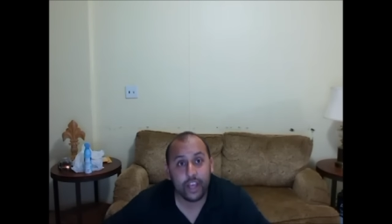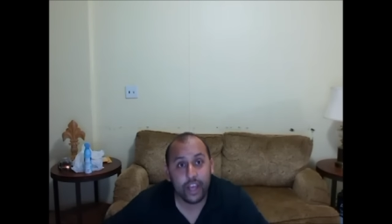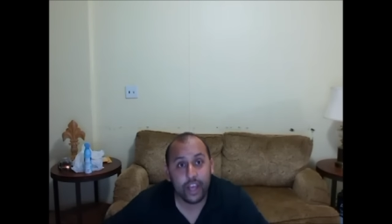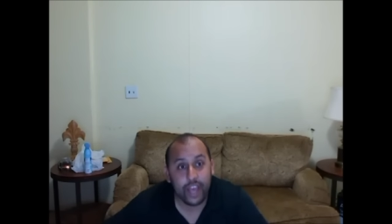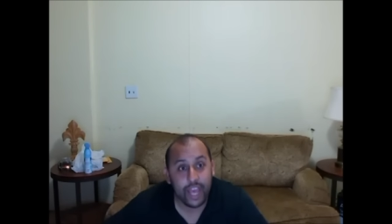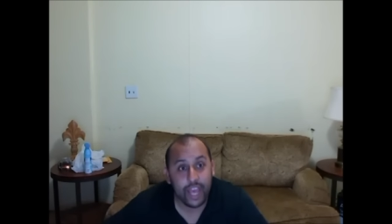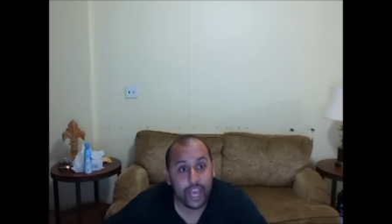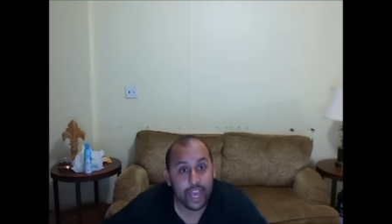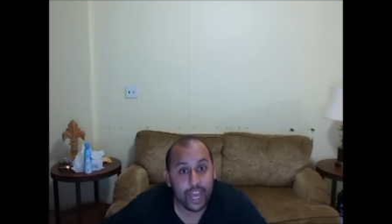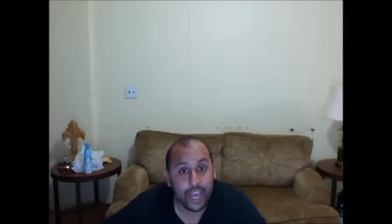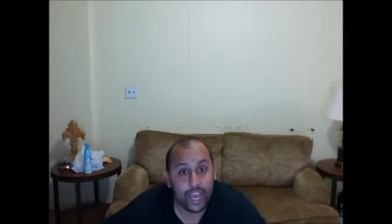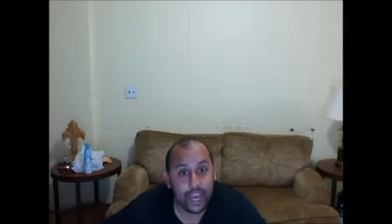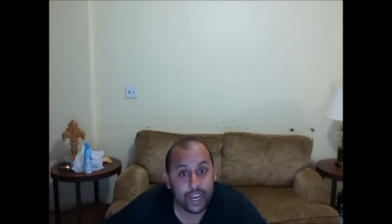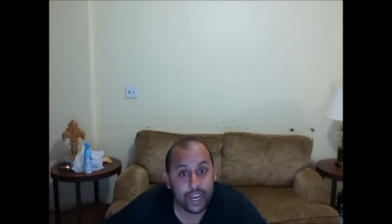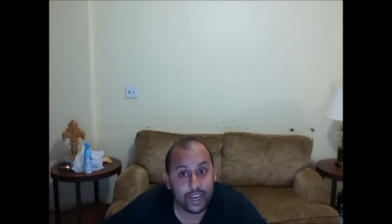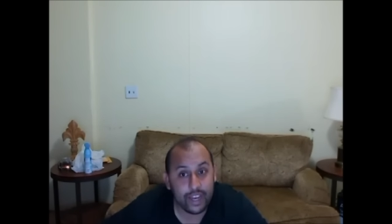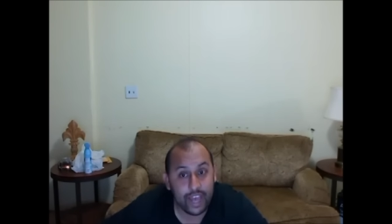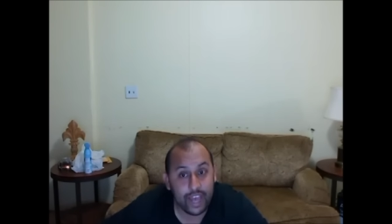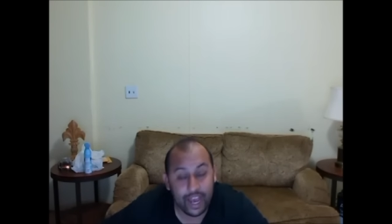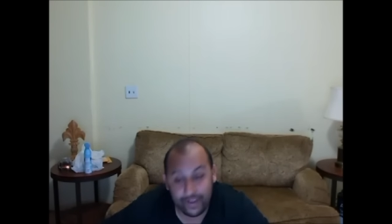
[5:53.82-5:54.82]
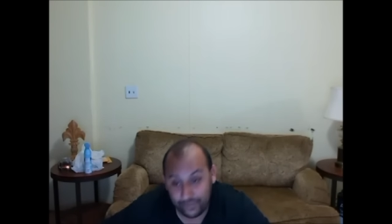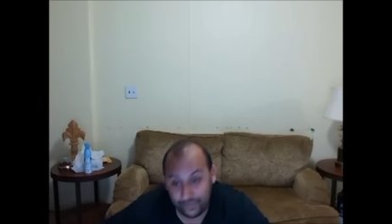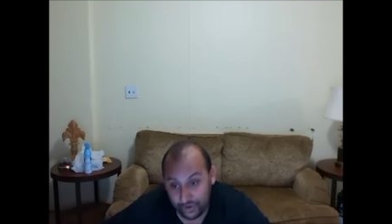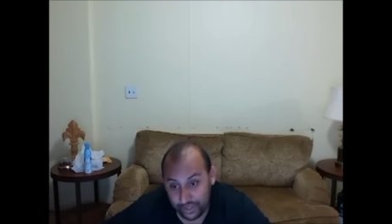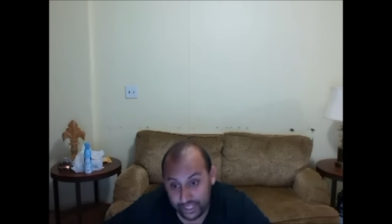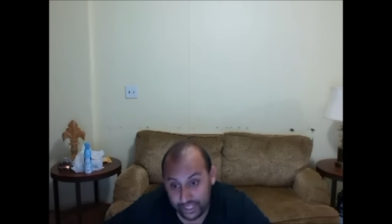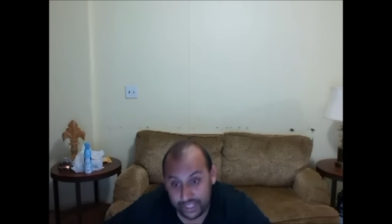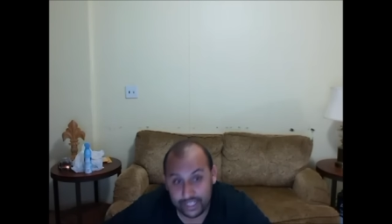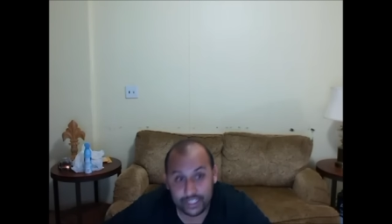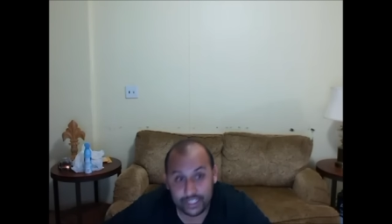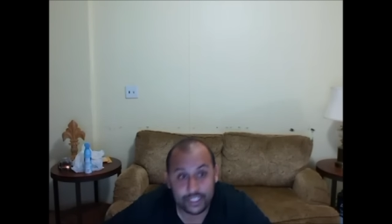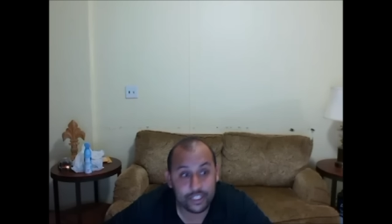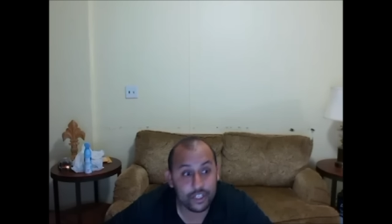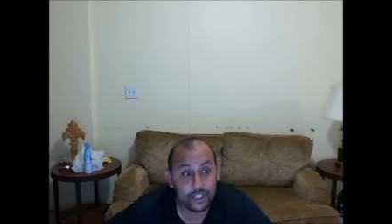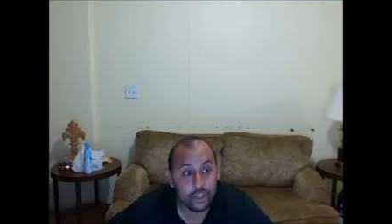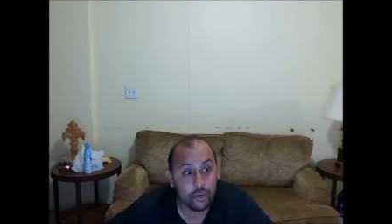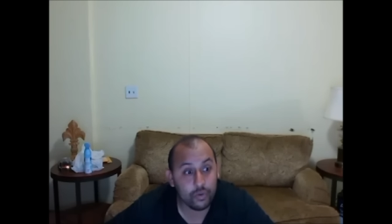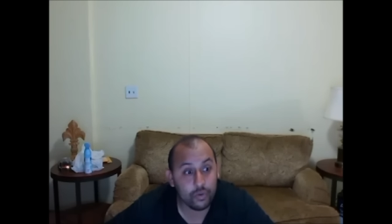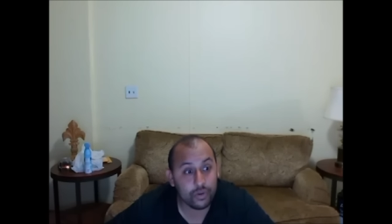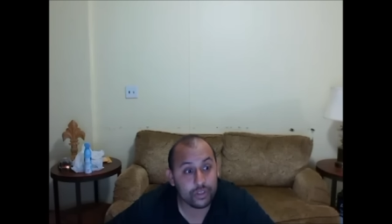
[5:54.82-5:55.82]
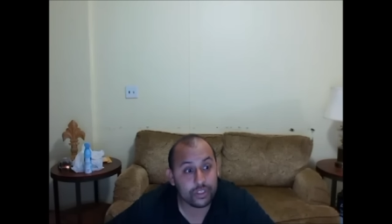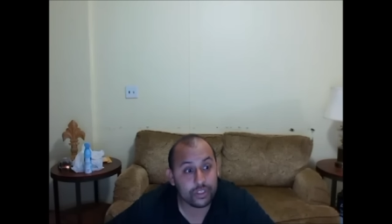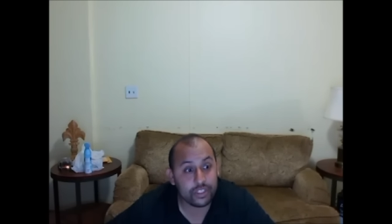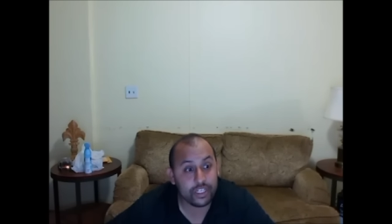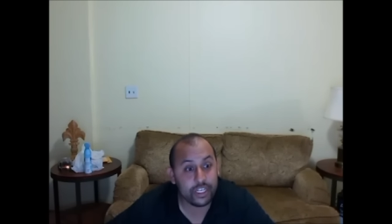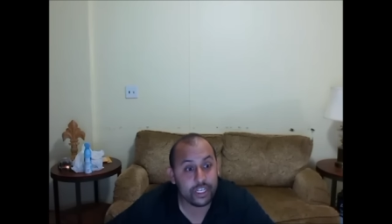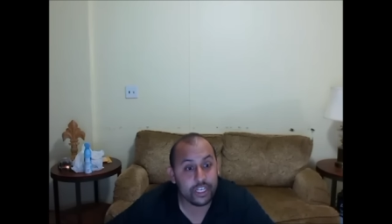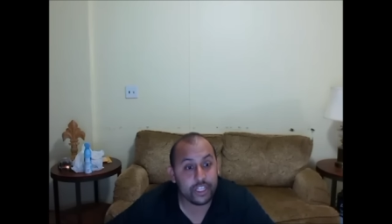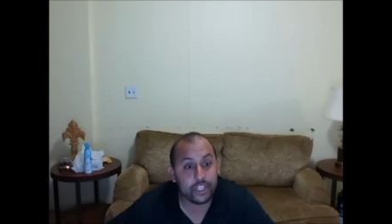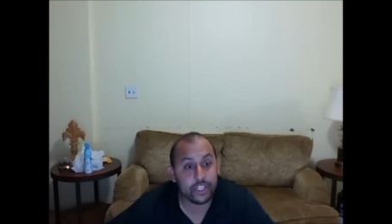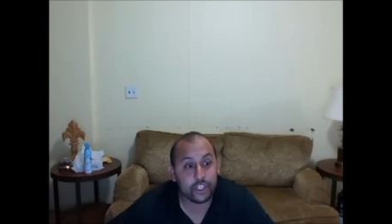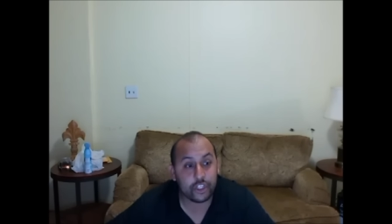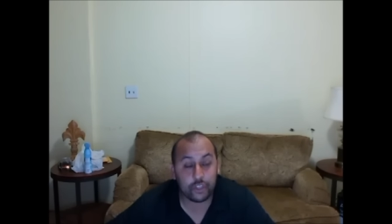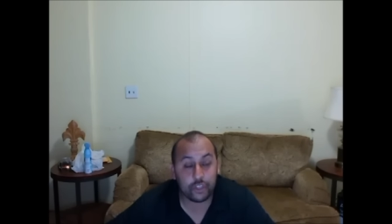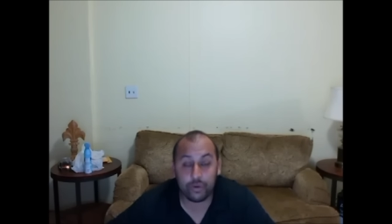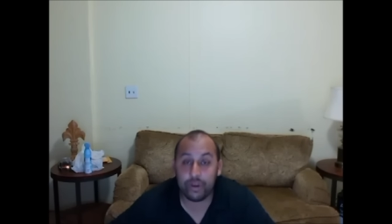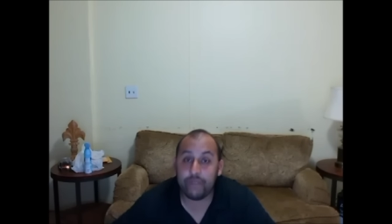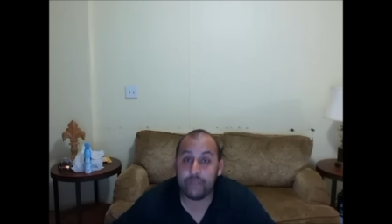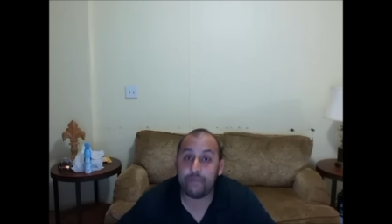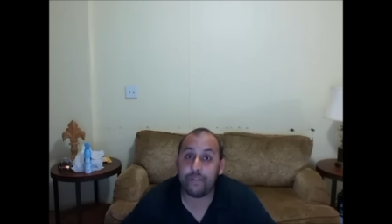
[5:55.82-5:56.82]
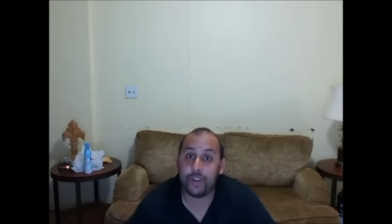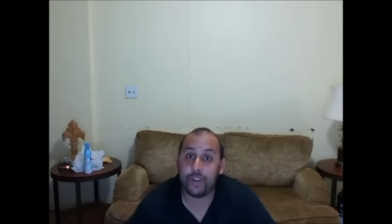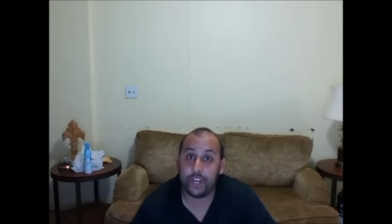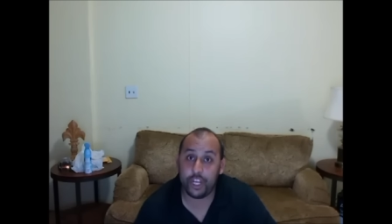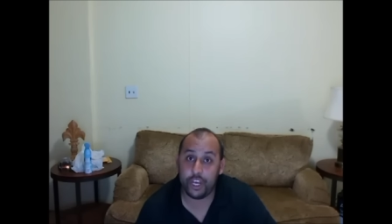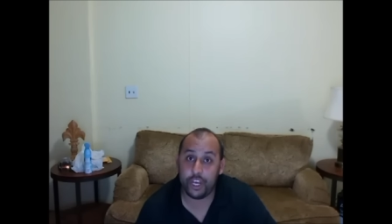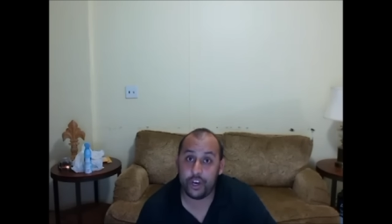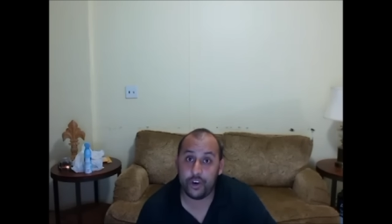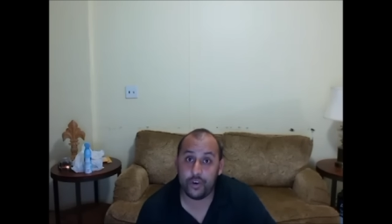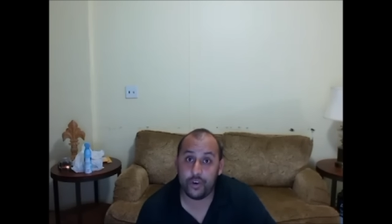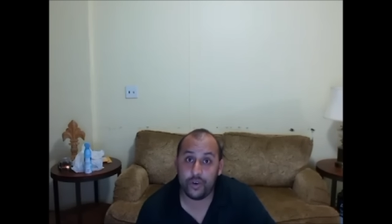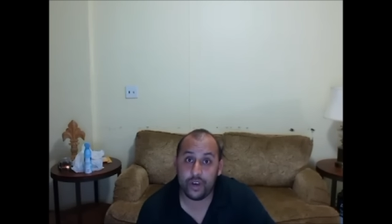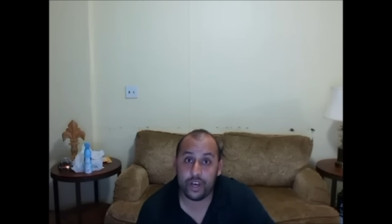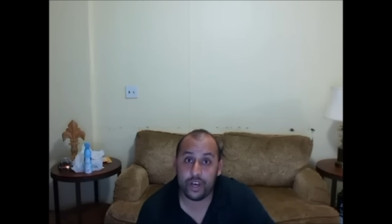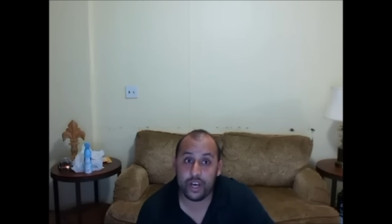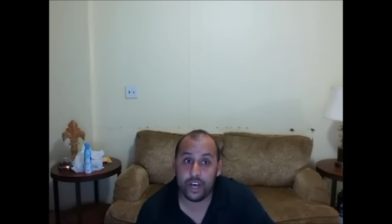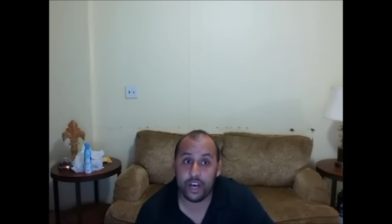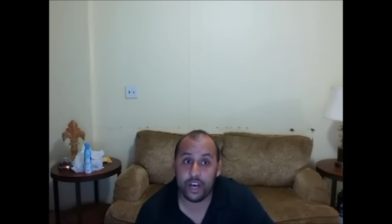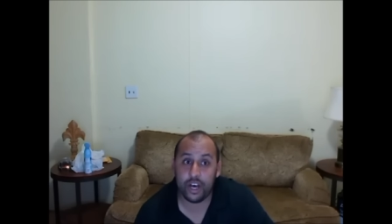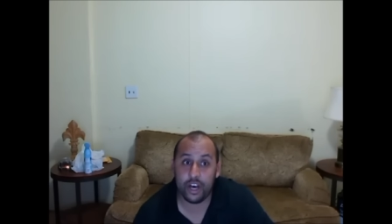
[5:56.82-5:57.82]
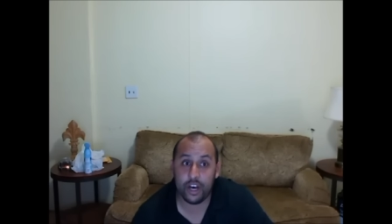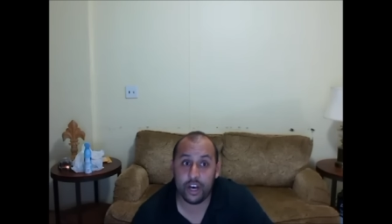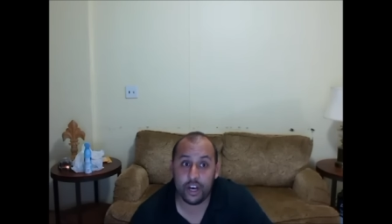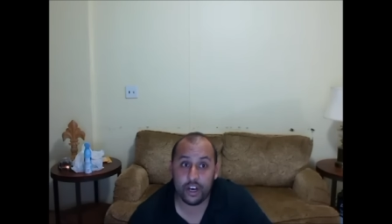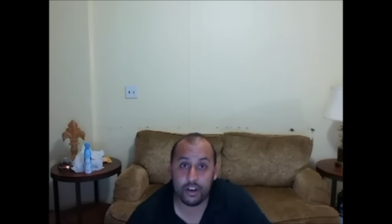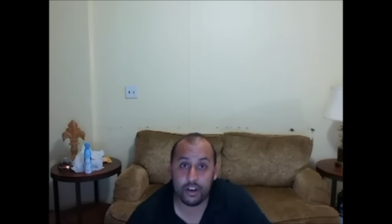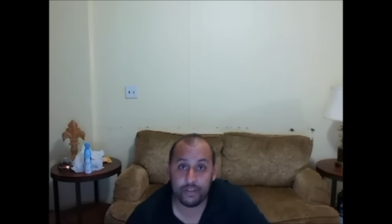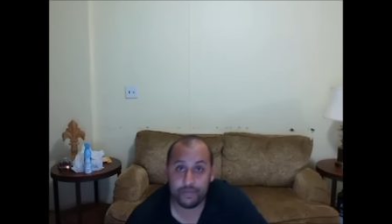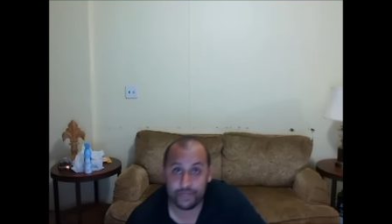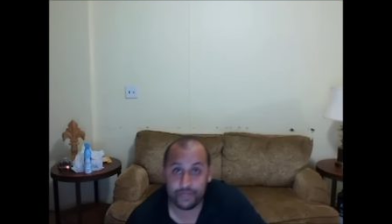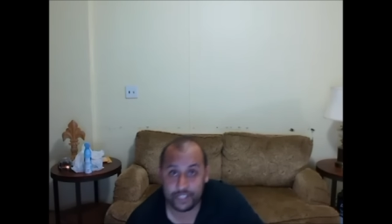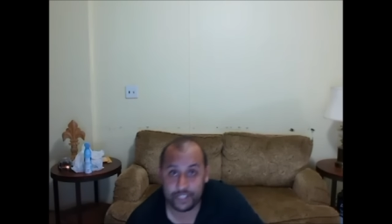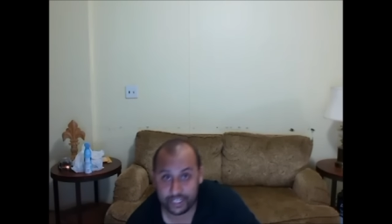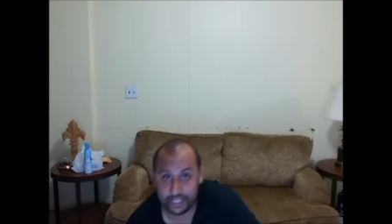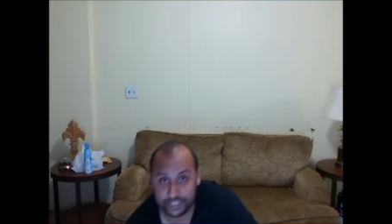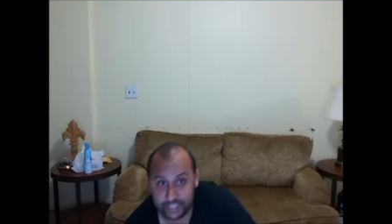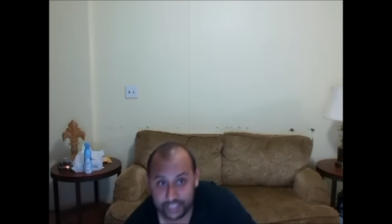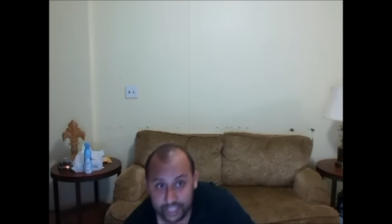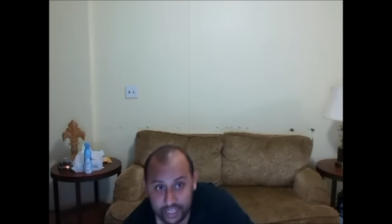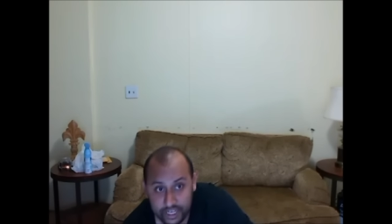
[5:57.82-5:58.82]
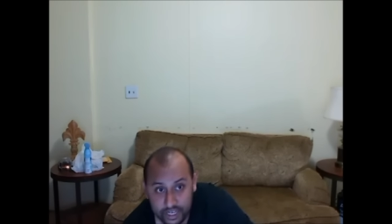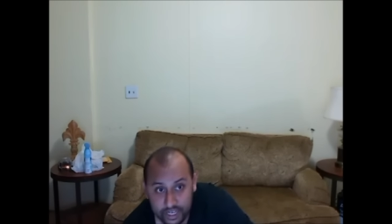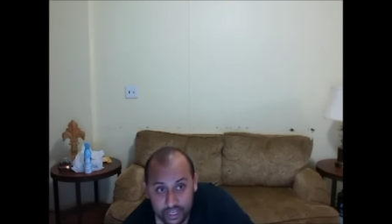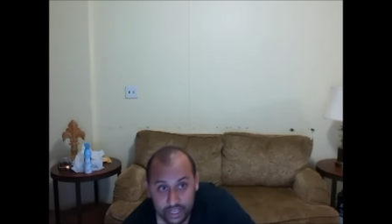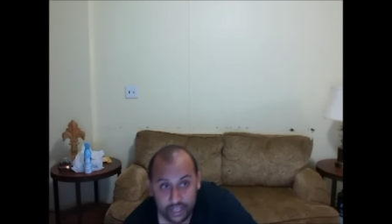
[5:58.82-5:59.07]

And after this, you will see the stream video of Jesse,